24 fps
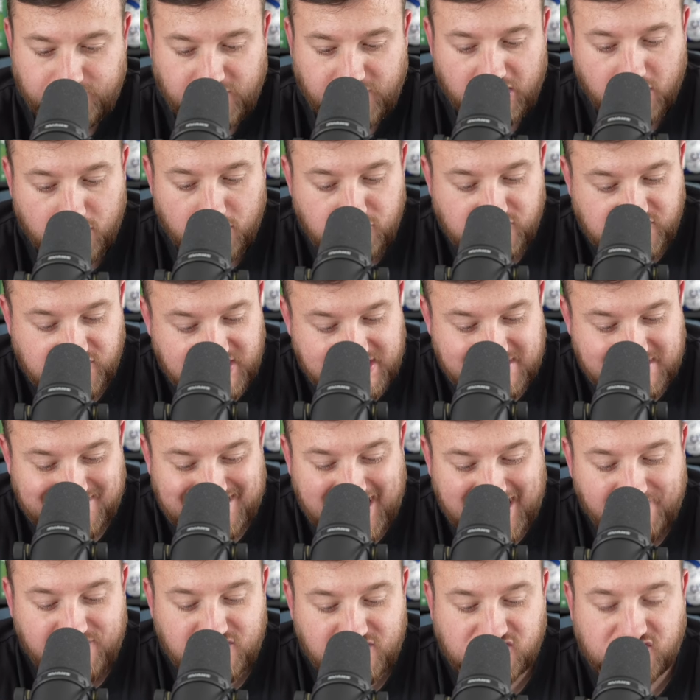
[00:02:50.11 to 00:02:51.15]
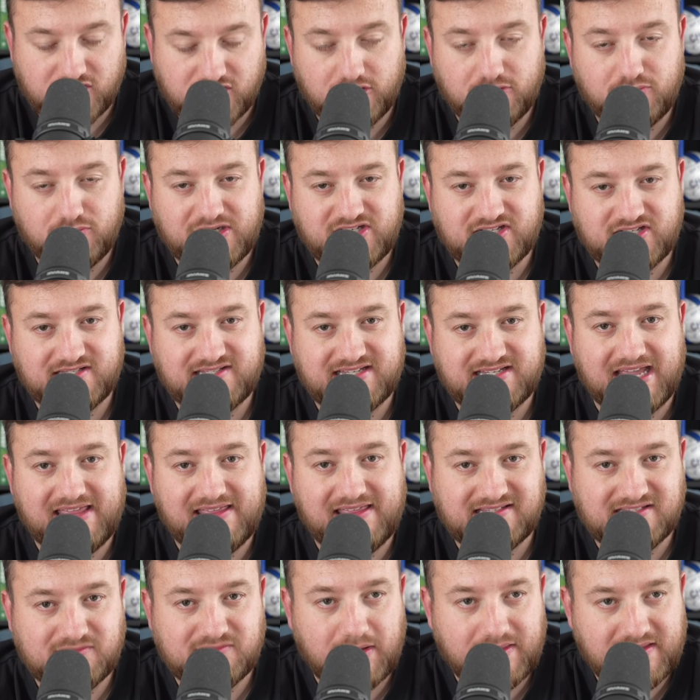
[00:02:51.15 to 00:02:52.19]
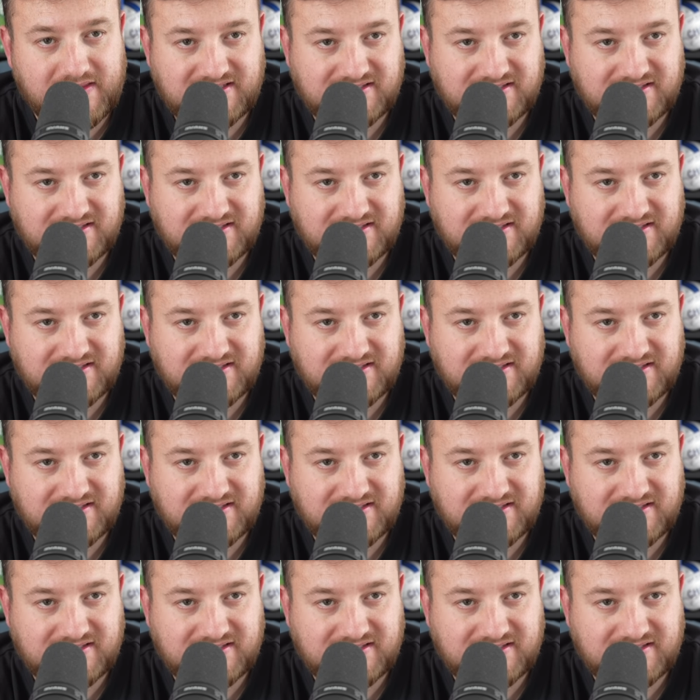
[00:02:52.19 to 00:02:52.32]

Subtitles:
you know, since Everton, which I'd say this is when